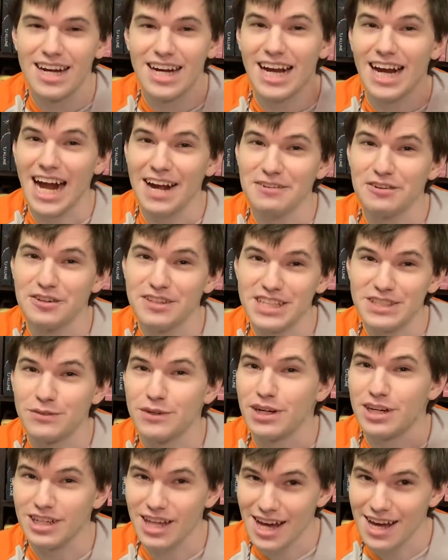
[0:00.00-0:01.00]
I have to read this
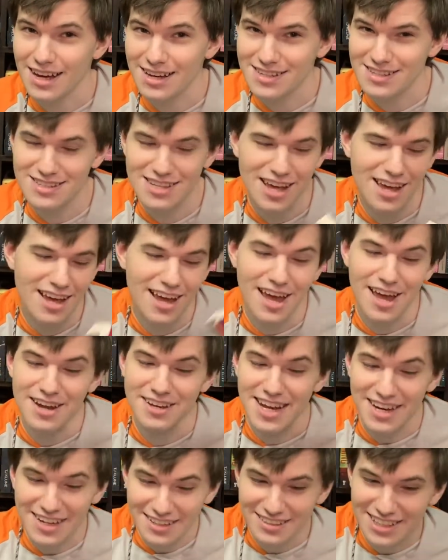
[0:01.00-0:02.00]
for a class, and
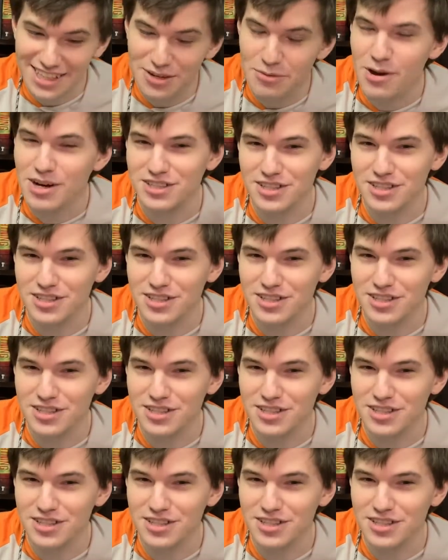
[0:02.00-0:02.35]
technically we're